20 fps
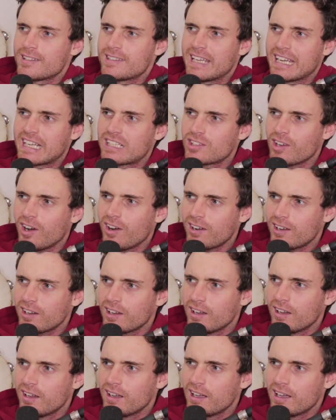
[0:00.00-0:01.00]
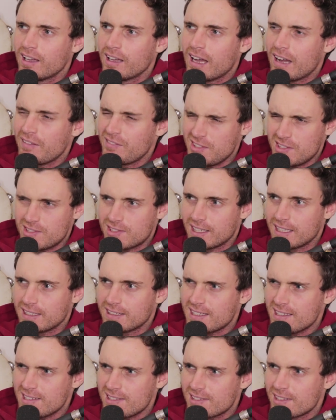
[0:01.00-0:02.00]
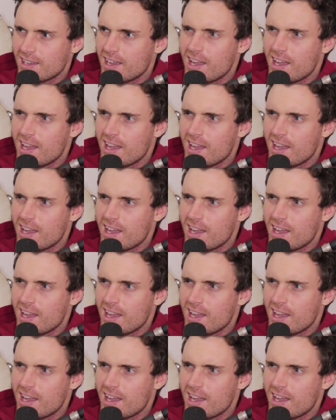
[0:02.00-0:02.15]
TikTok. Have you seen this?